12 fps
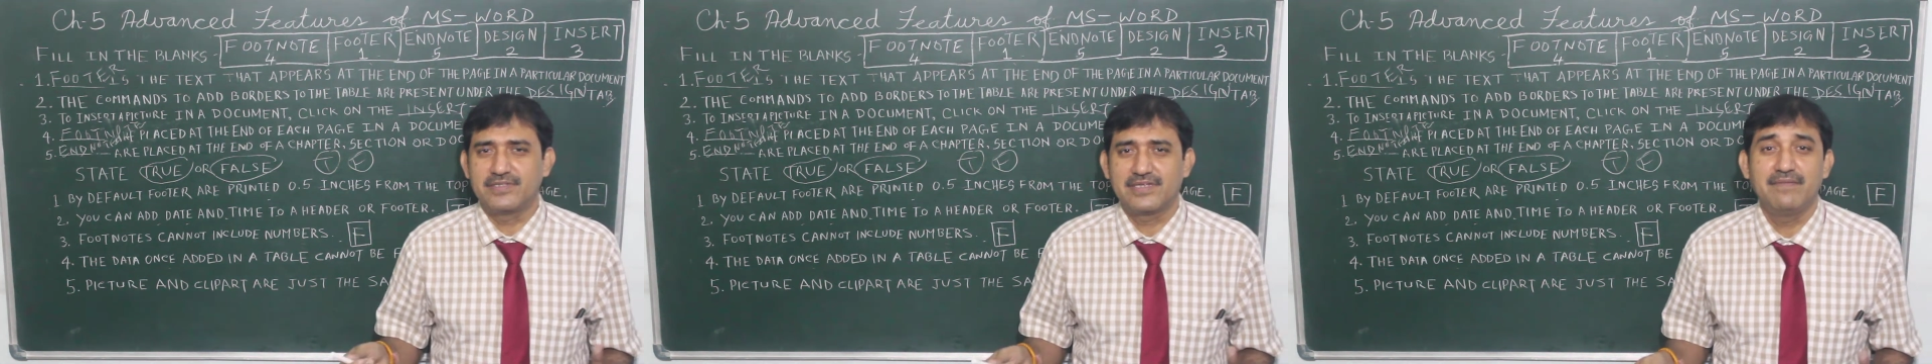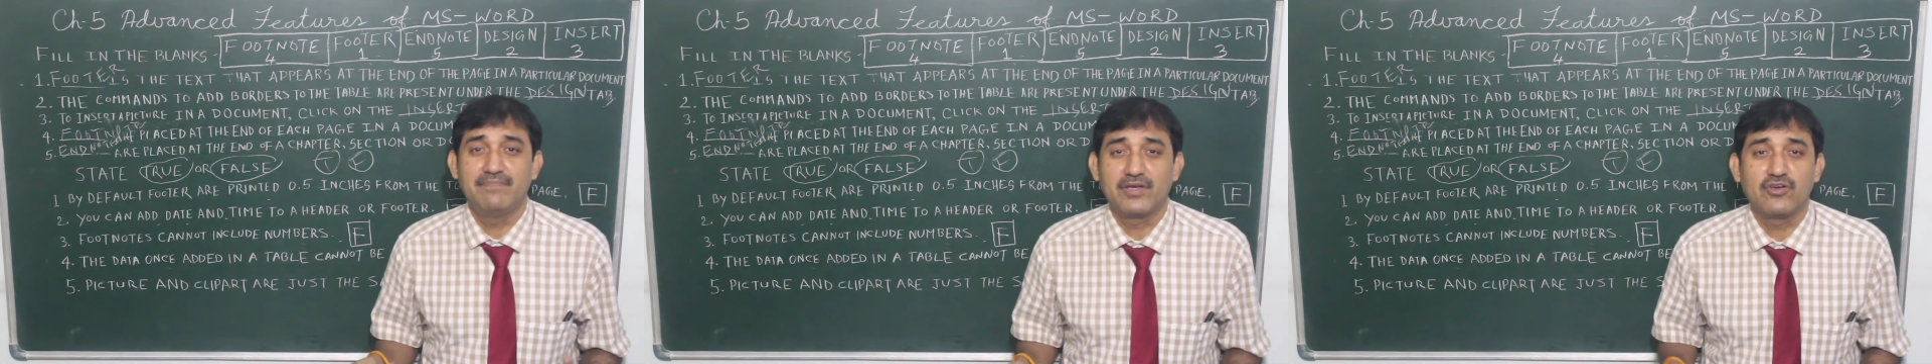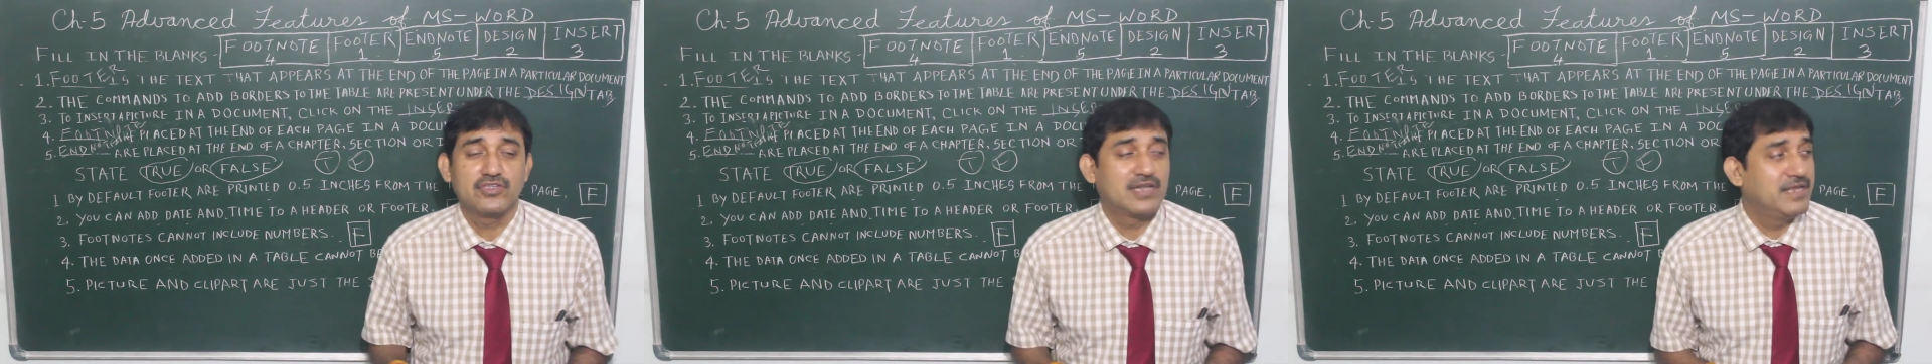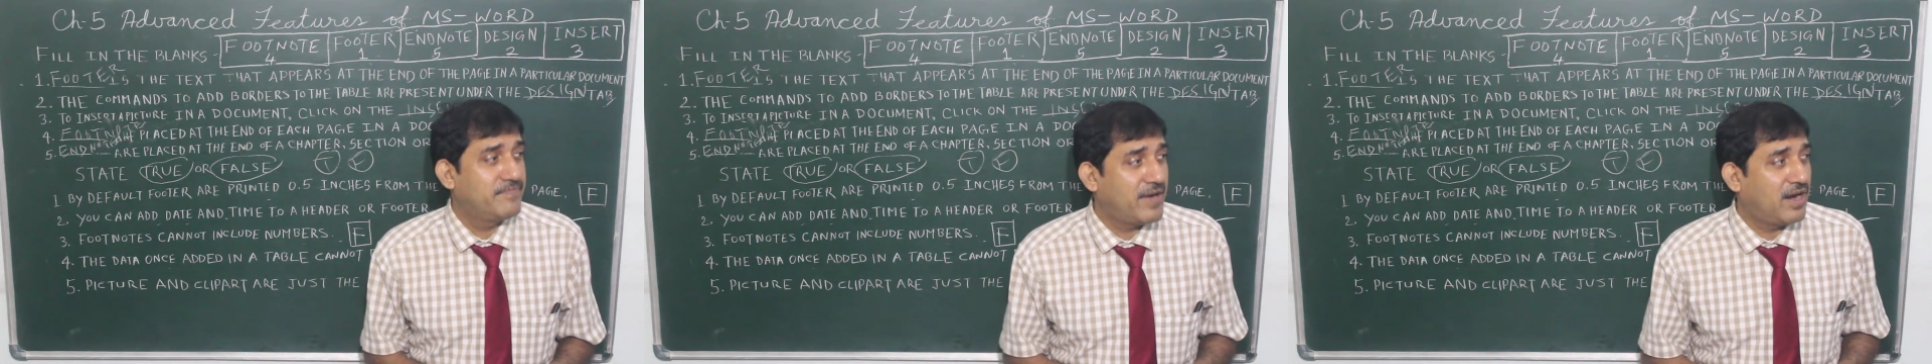same, because
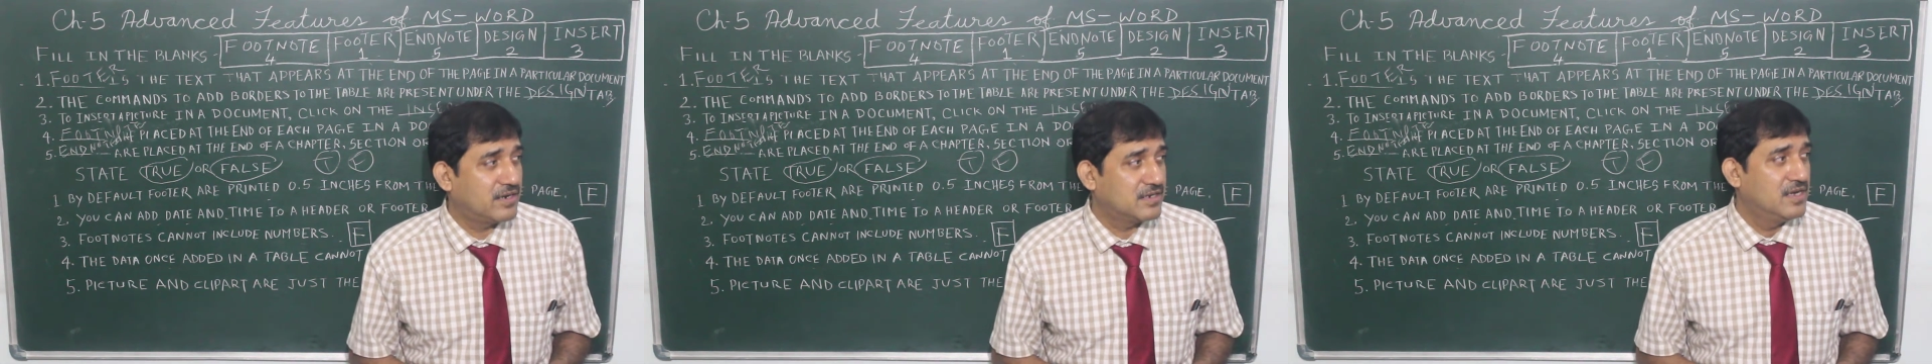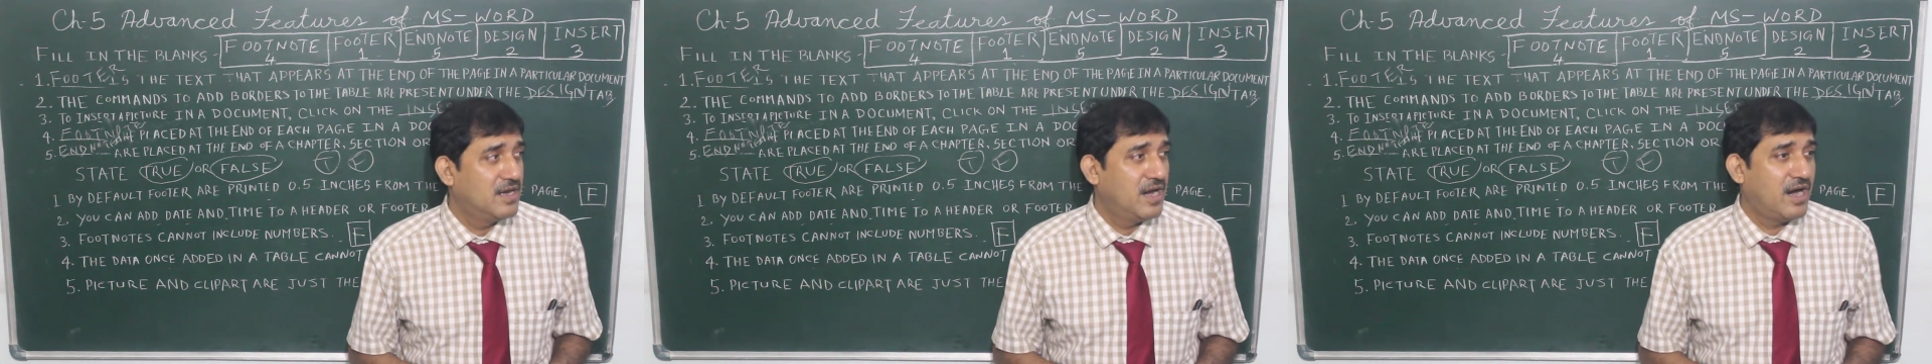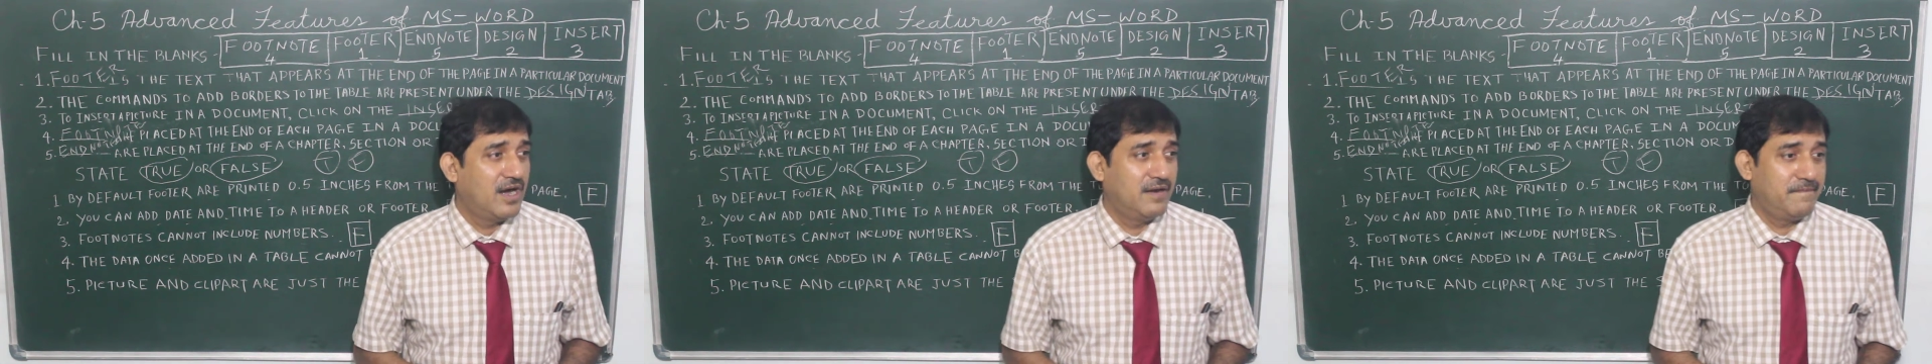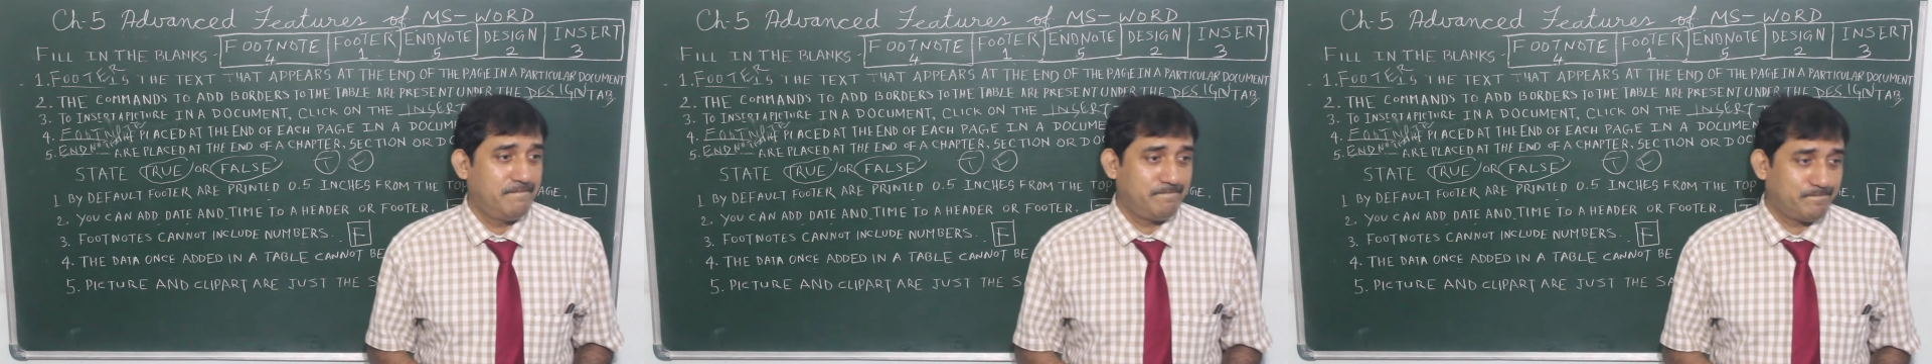clip art
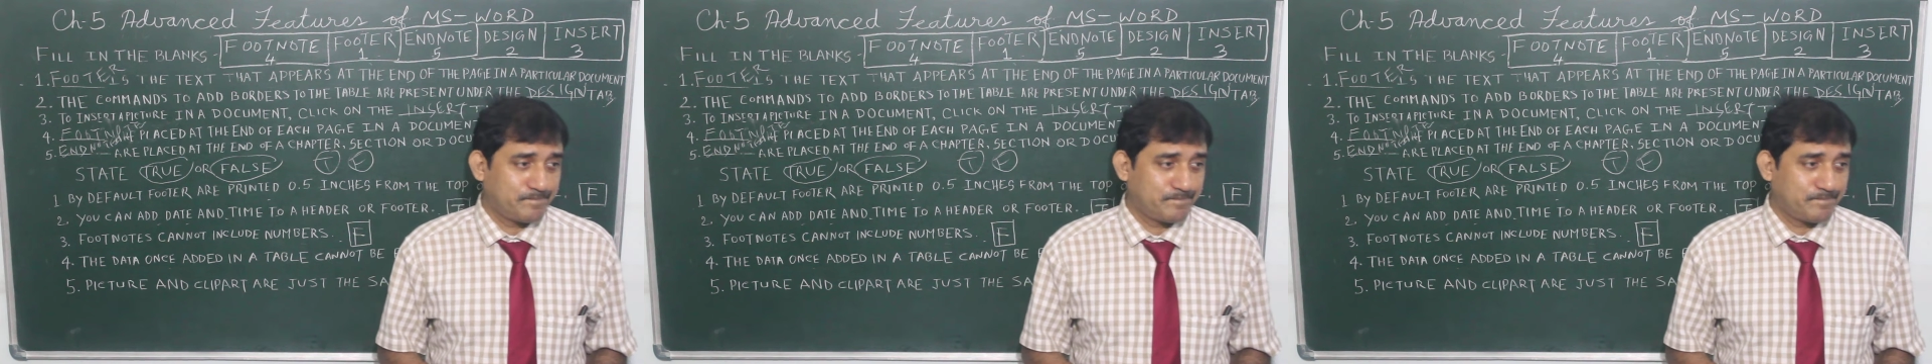are,